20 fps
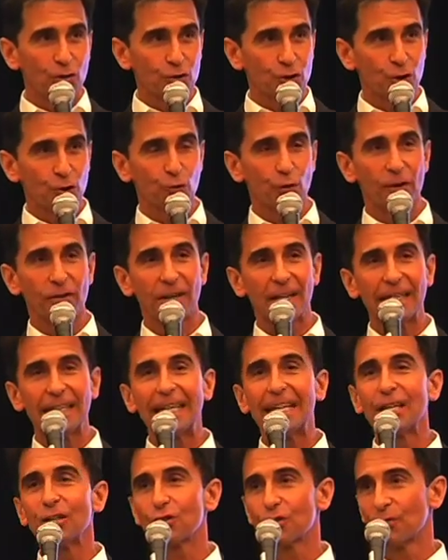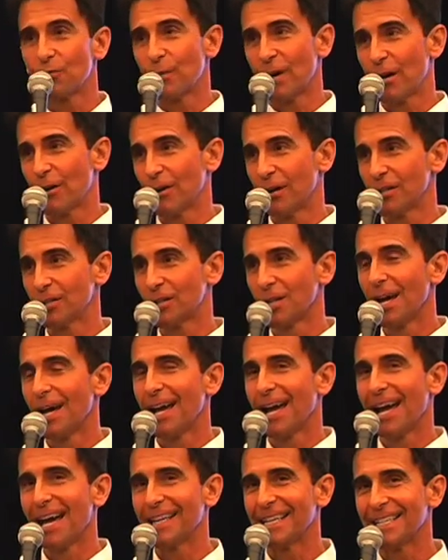to within an inch of marriage.
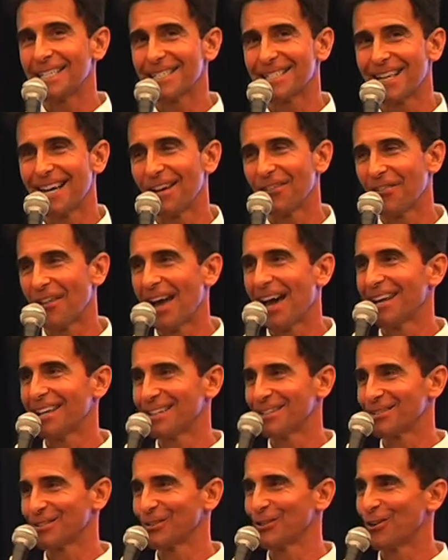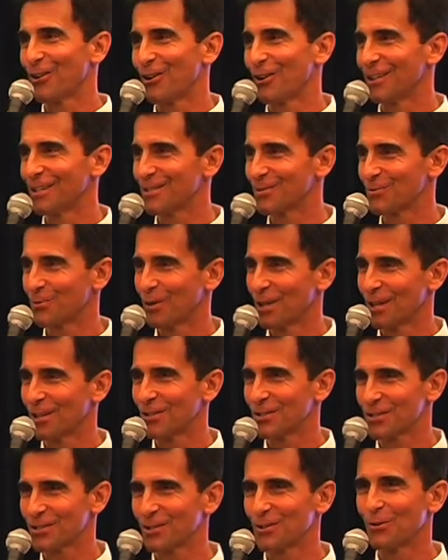And he signed that into law as
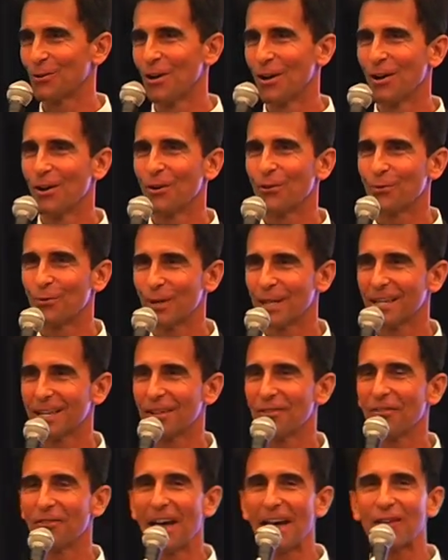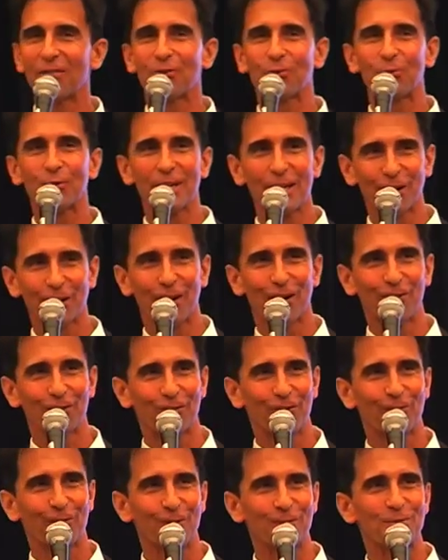well. So we can thank the recall
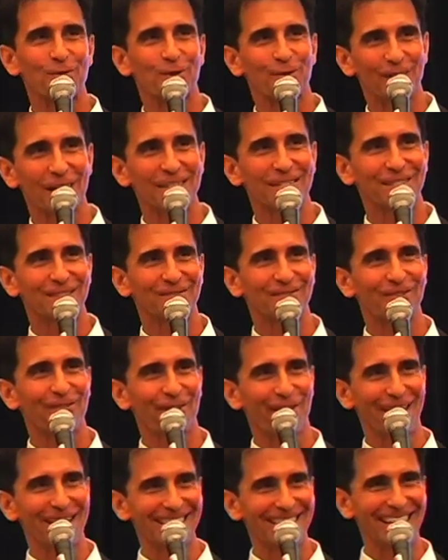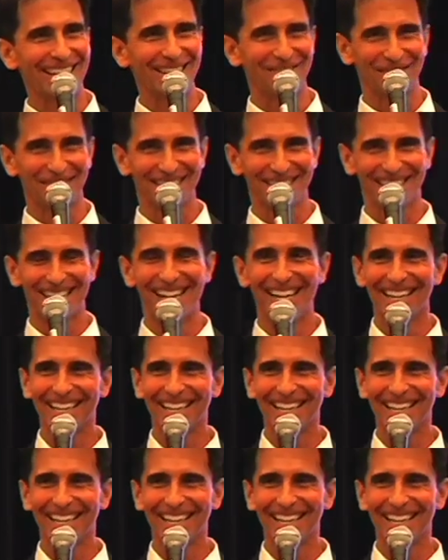for progressive Gray Davis.